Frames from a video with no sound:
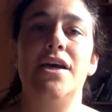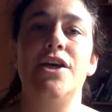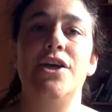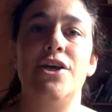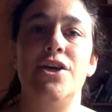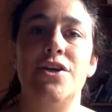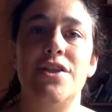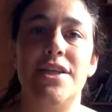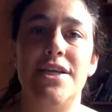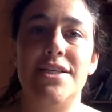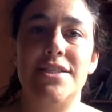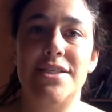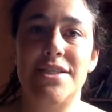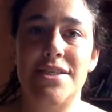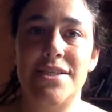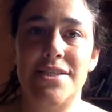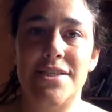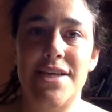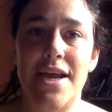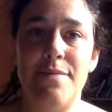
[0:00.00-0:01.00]
Your
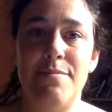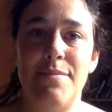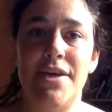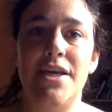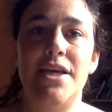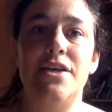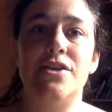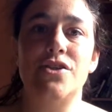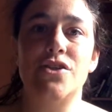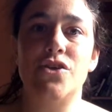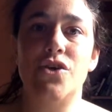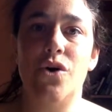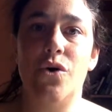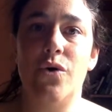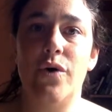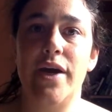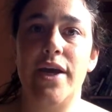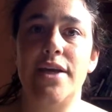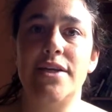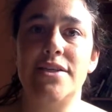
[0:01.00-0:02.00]
thesis statement is
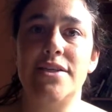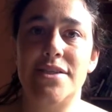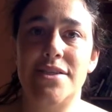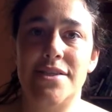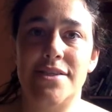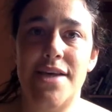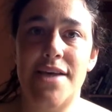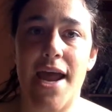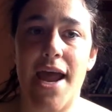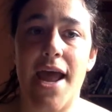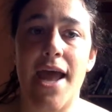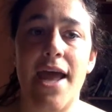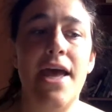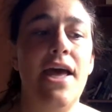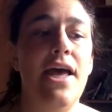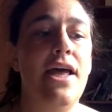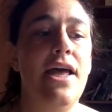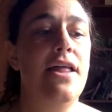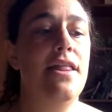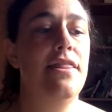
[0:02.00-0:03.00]
going to say
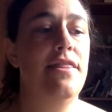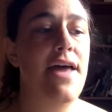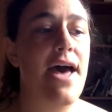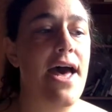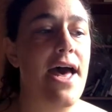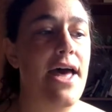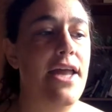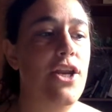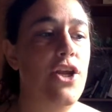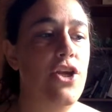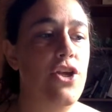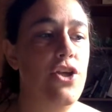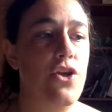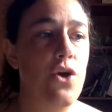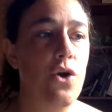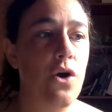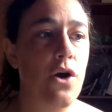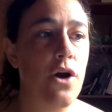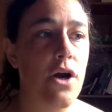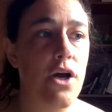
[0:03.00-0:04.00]
that
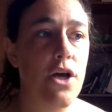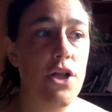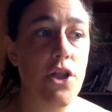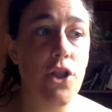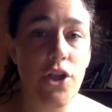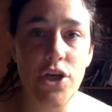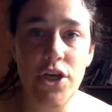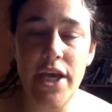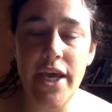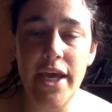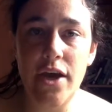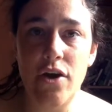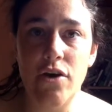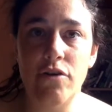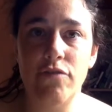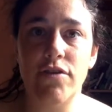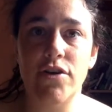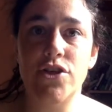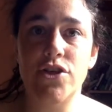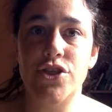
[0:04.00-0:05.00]
you're looking
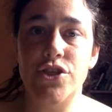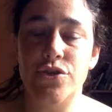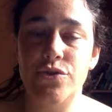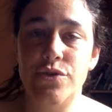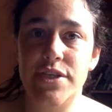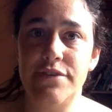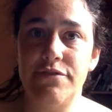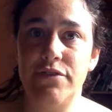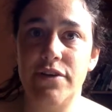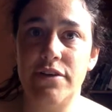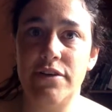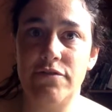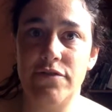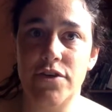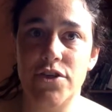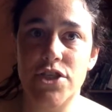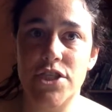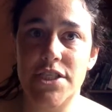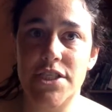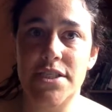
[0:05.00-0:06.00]
over two different
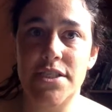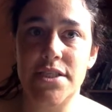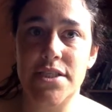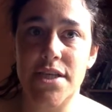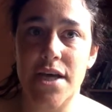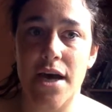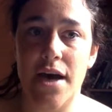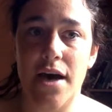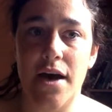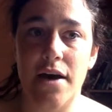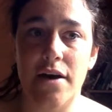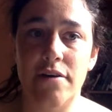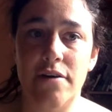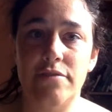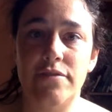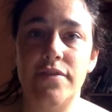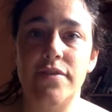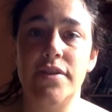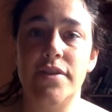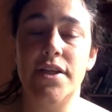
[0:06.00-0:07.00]
versions
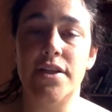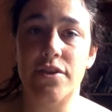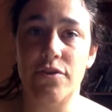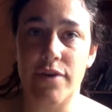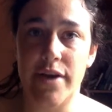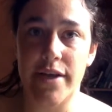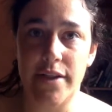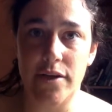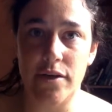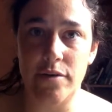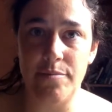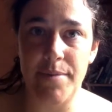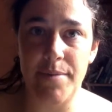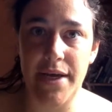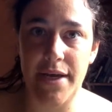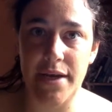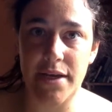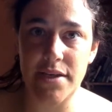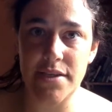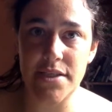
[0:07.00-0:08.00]
of the Three Little
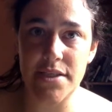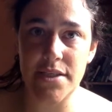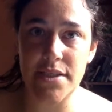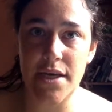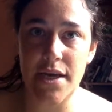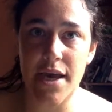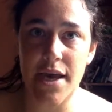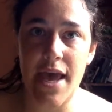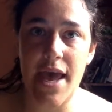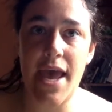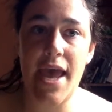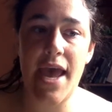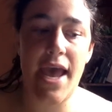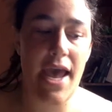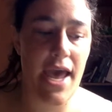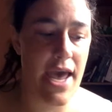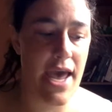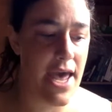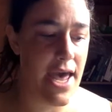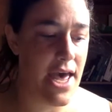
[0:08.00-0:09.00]
Pigs,
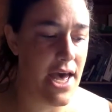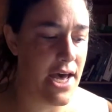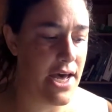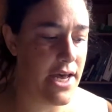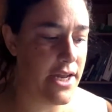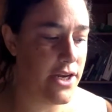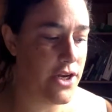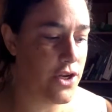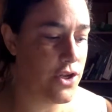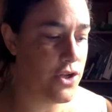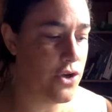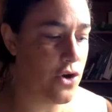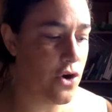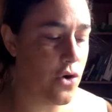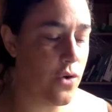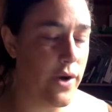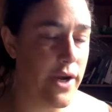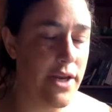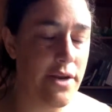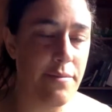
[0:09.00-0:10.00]
and you're
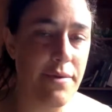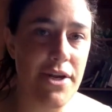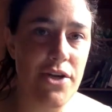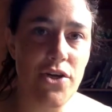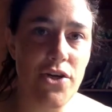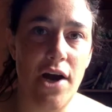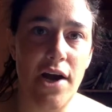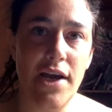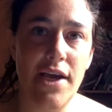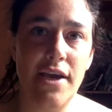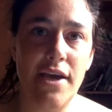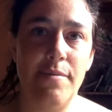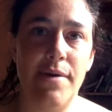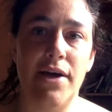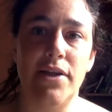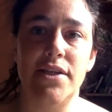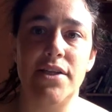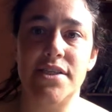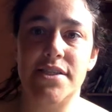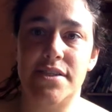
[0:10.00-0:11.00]
going to be talking
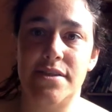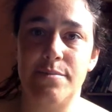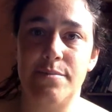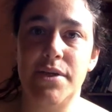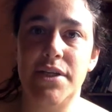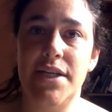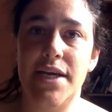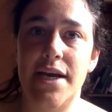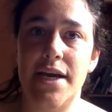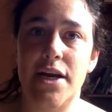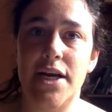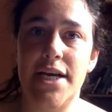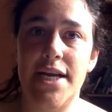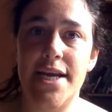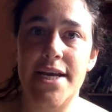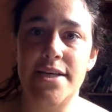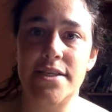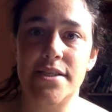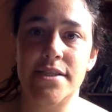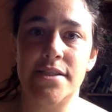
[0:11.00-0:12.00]
about the
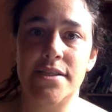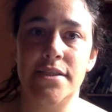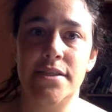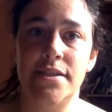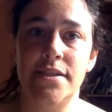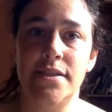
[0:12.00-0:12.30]
similarities